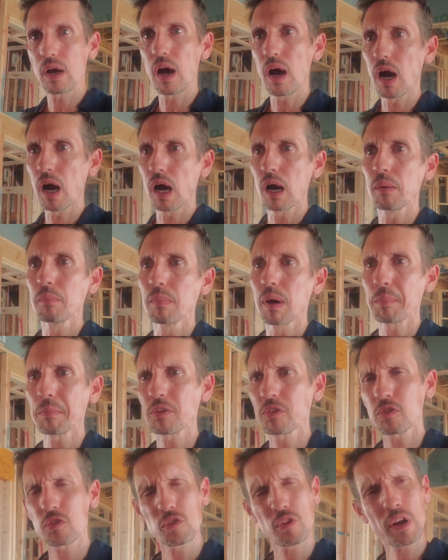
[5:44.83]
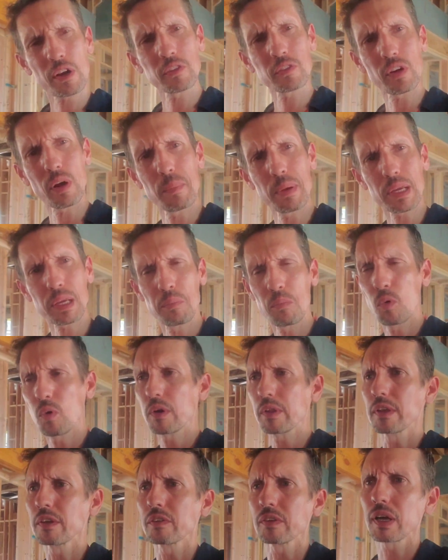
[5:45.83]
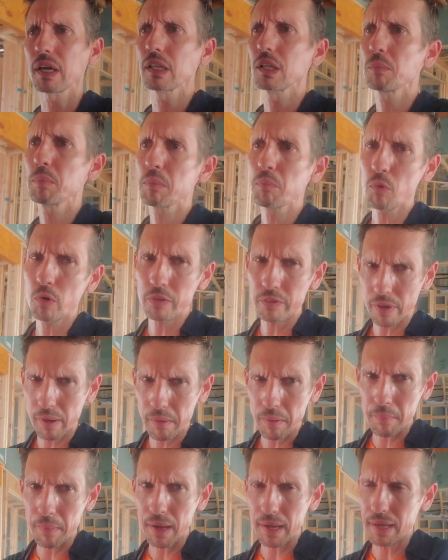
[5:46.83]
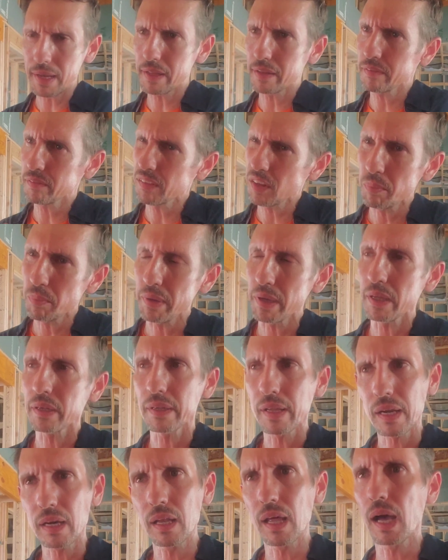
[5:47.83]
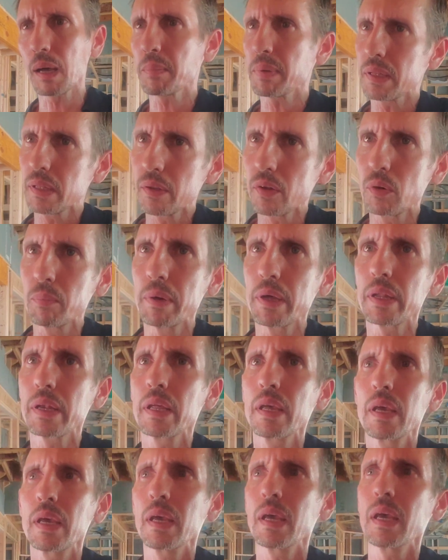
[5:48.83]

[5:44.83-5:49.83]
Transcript: I'm going to try to start making more of these. I've got a little bit more time on my hands, a little bit, not a lot, but a little bit.